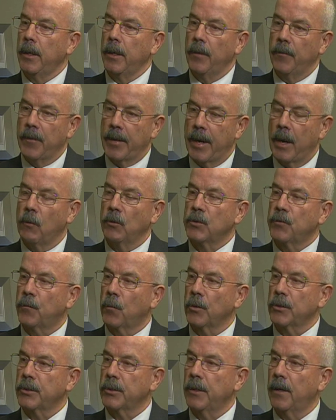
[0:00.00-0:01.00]
And then I was
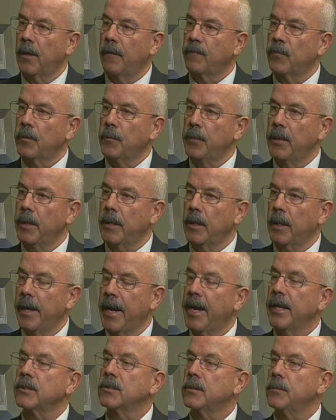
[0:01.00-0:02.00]
fortunate enough to be
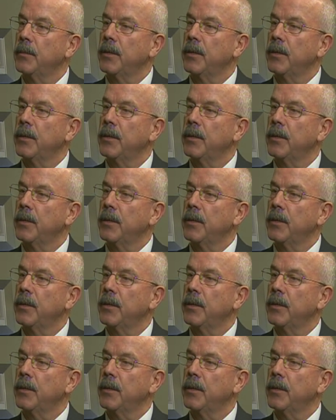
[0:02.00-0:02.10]
asked